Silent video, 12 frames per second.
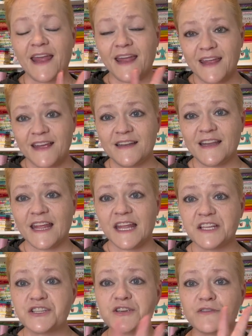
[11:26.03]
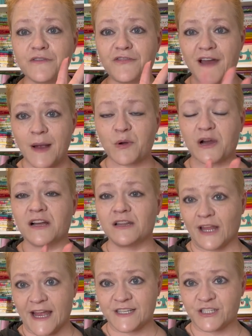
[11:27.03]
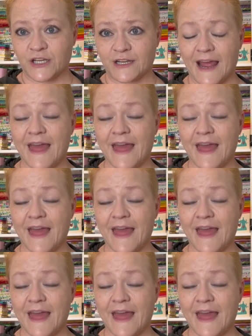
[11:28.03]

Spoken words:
in each fabric collection.